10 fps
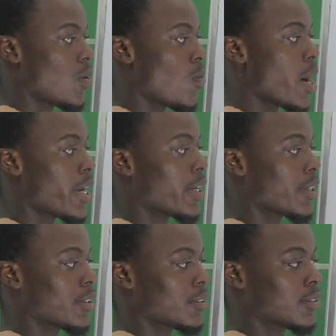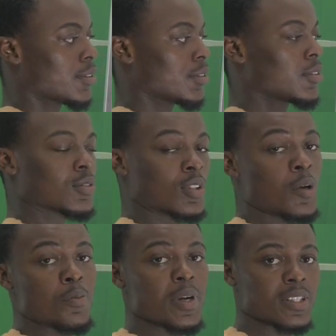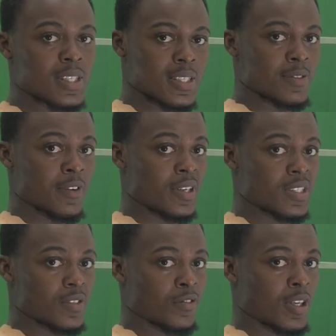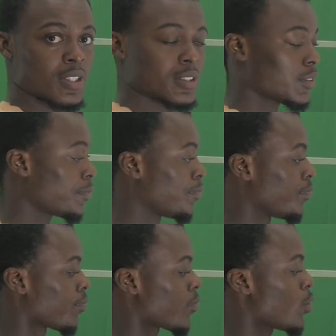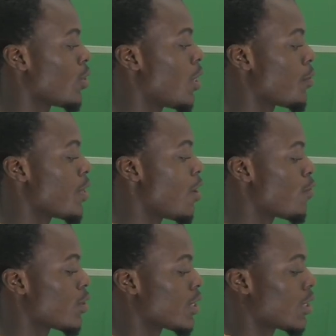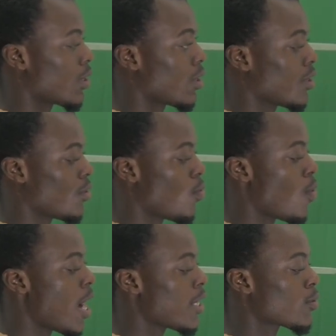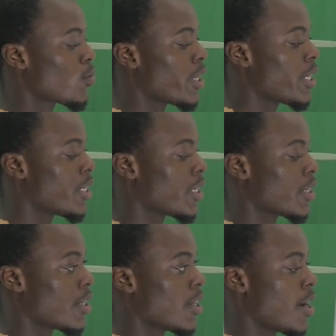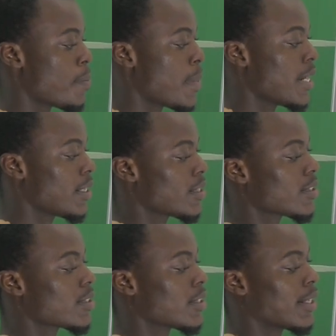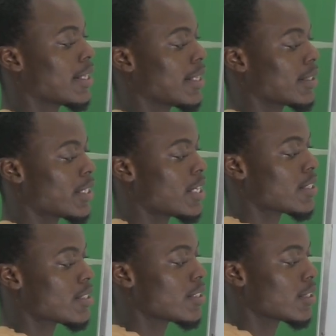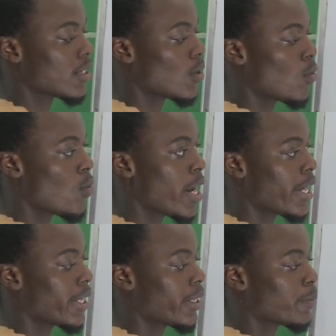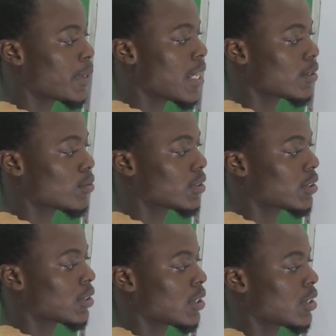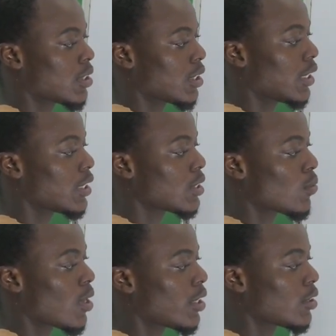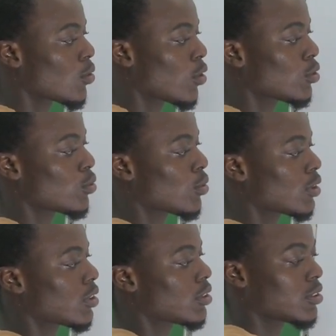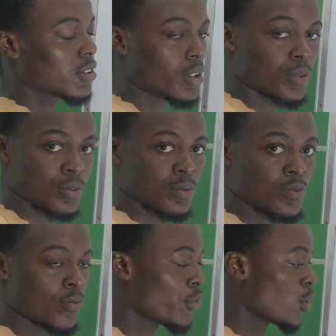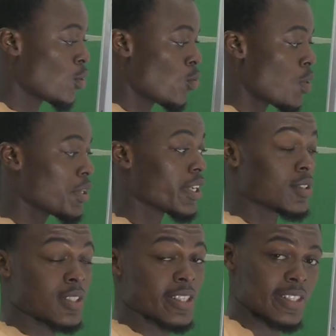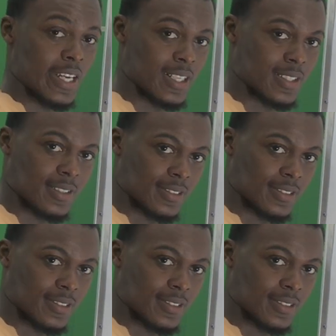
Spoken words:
Y. So that we make things very easy for us. So now we have what? Y squared minus 30y plus what? 81 equal to what? 0. When you get to this side,